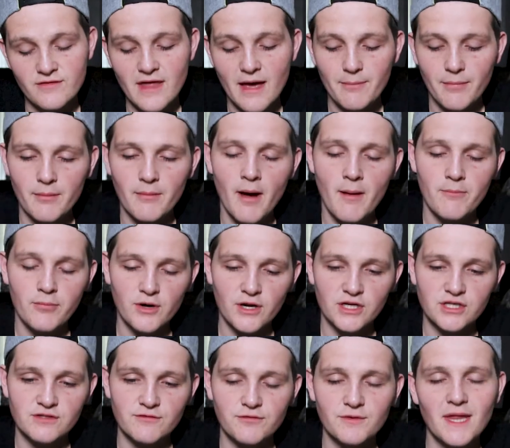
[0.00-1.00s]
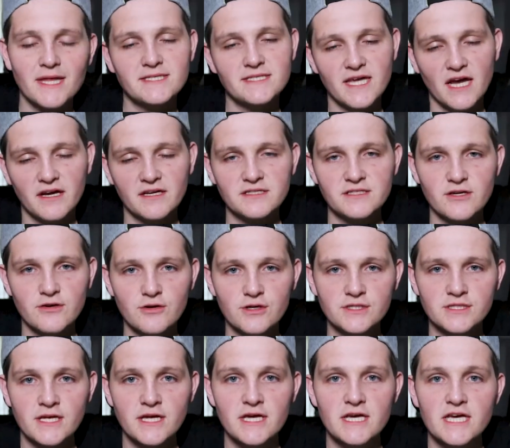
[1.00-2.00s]
than that. But my prediction for that second
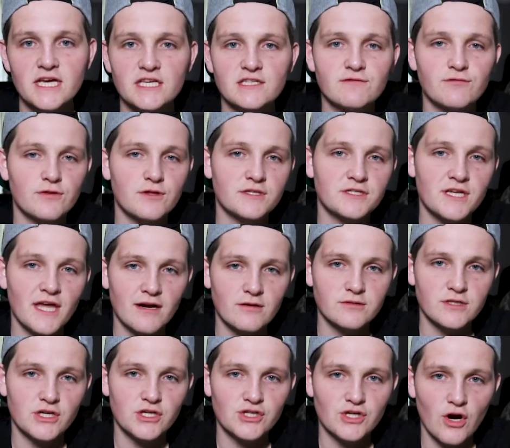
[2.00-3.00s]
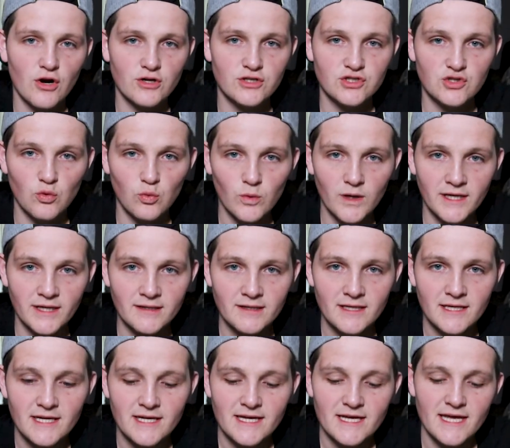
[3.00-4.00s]
series is for the San Jose Sharks to win.
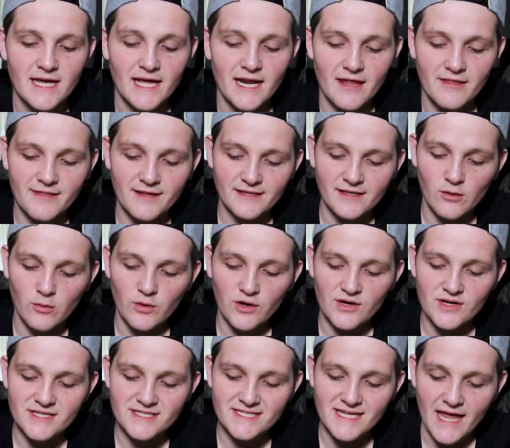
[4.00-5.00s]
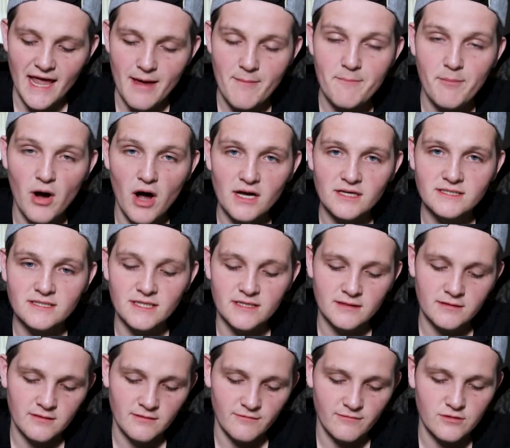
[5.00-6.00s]
And I think that we're going to see a
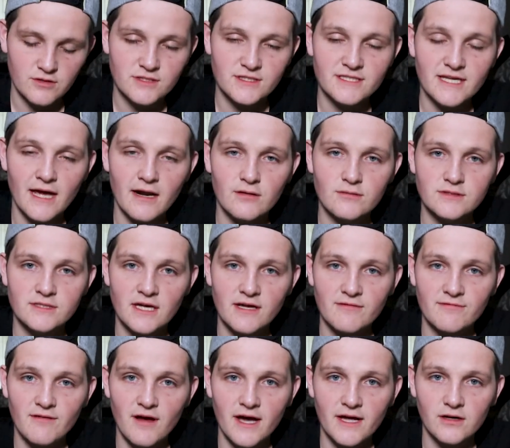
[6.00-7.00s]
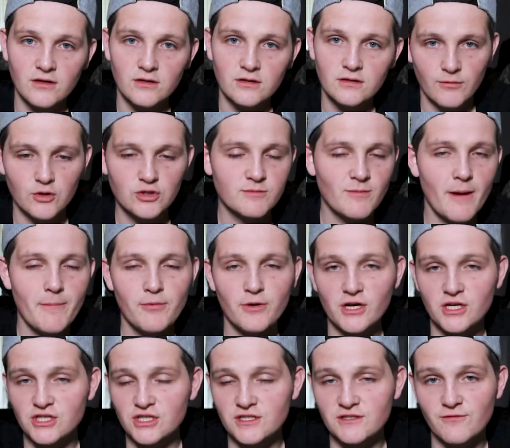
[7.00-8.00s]
Boston versus San Jose final. Those are my
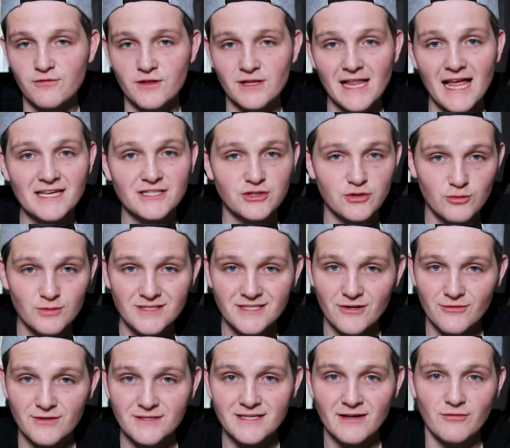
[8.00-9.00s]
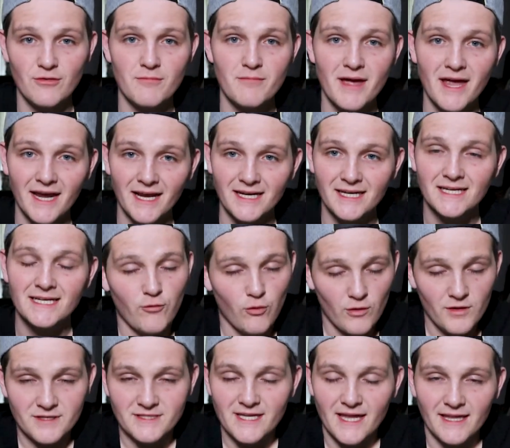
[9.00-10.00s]
predictions for the last 2 series that remain
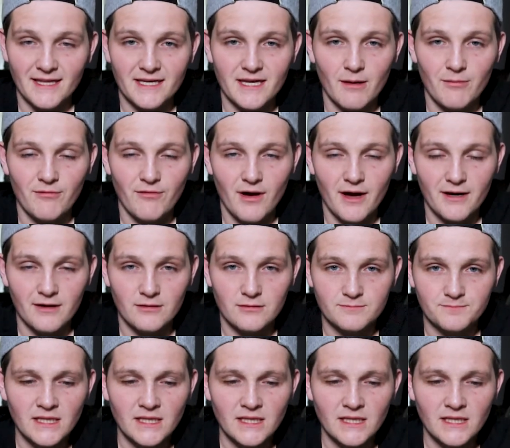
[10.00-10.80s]
before the Stanley Cup final.